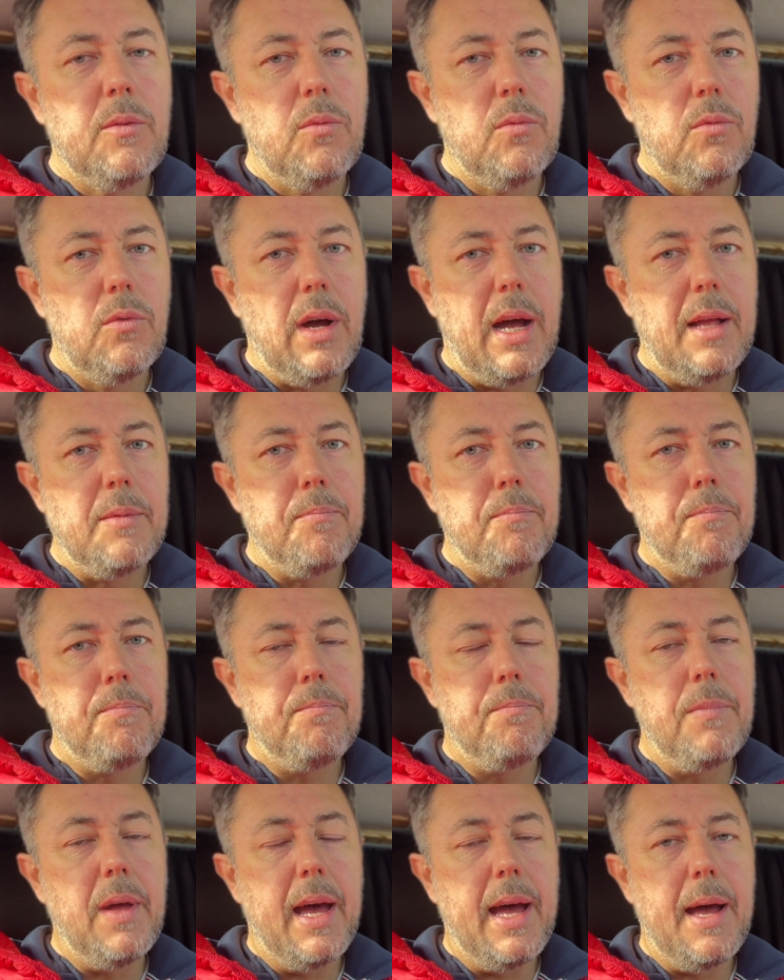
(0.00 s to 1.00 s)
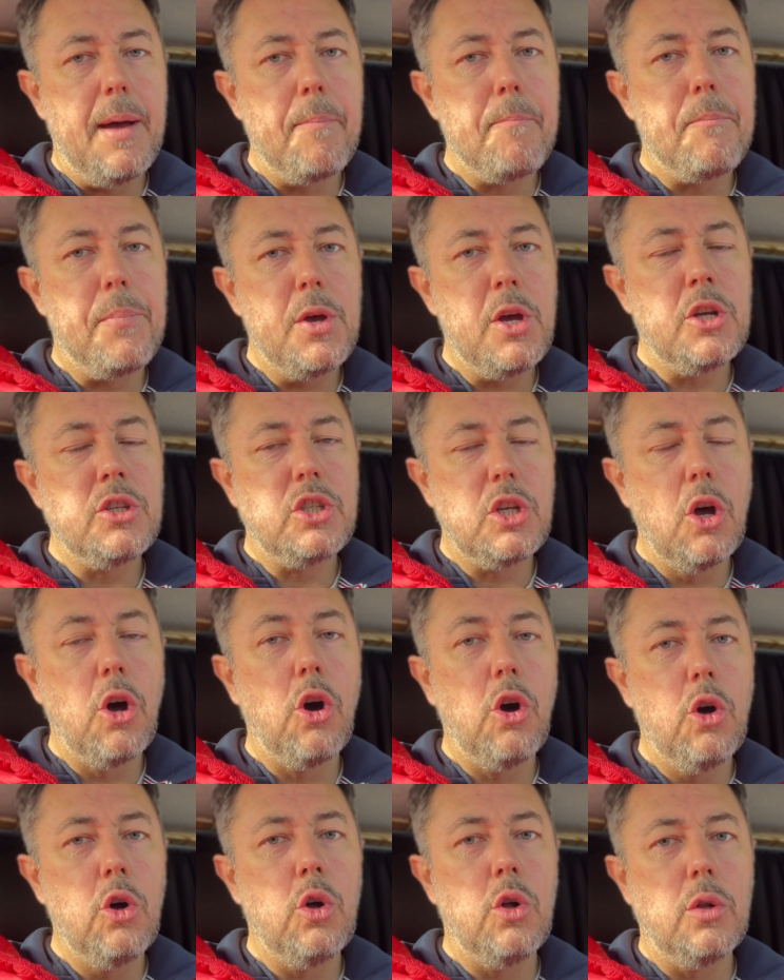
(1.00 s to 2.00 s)
I burnt a
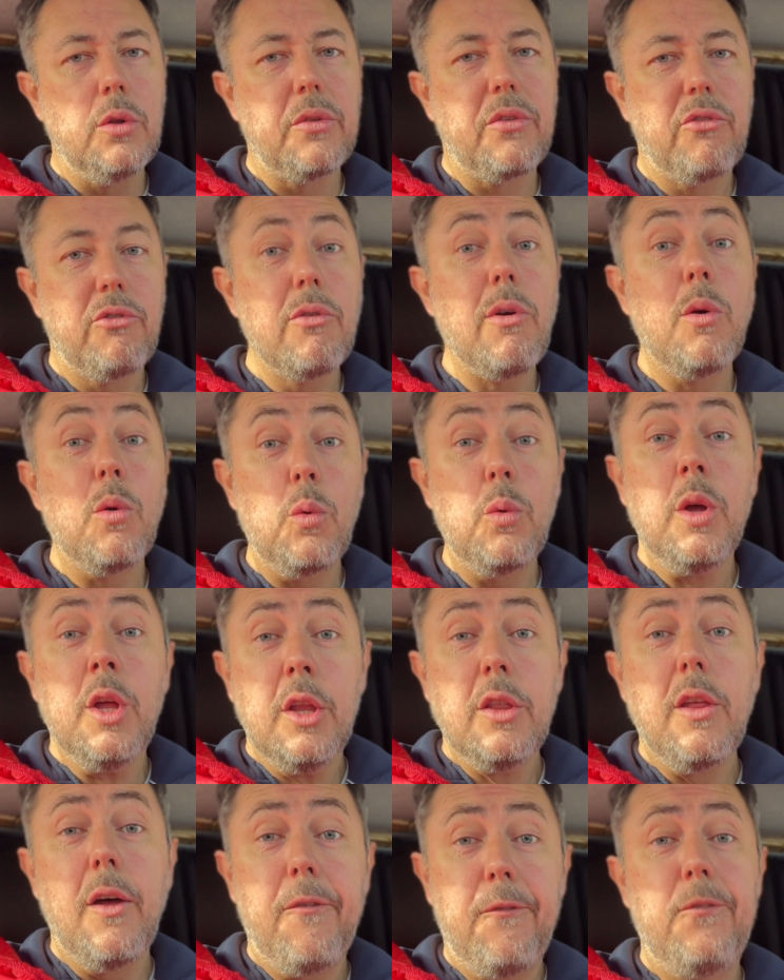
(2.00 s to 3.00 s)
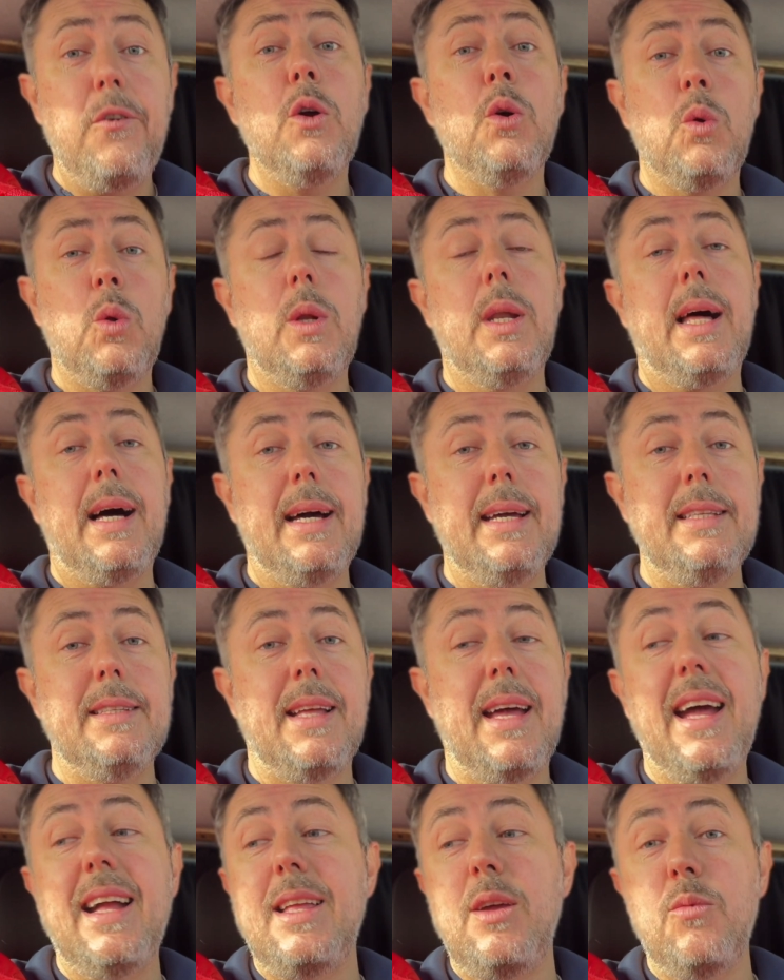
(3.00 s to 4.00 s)
hole through the fuel line
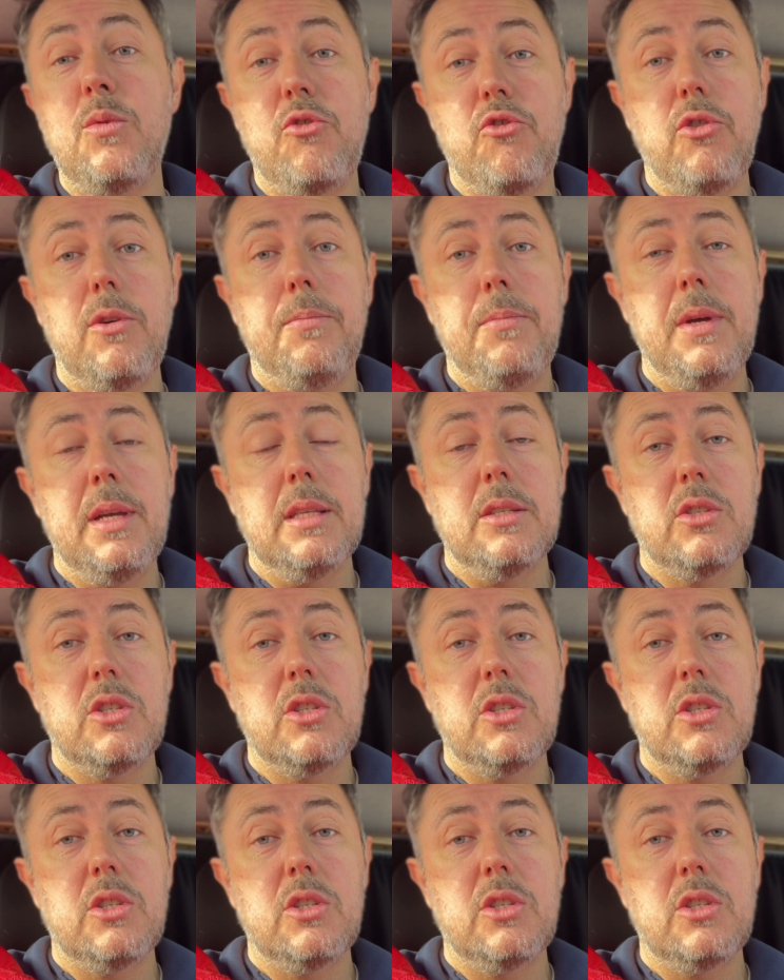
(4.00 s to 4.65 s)
and it was dripping.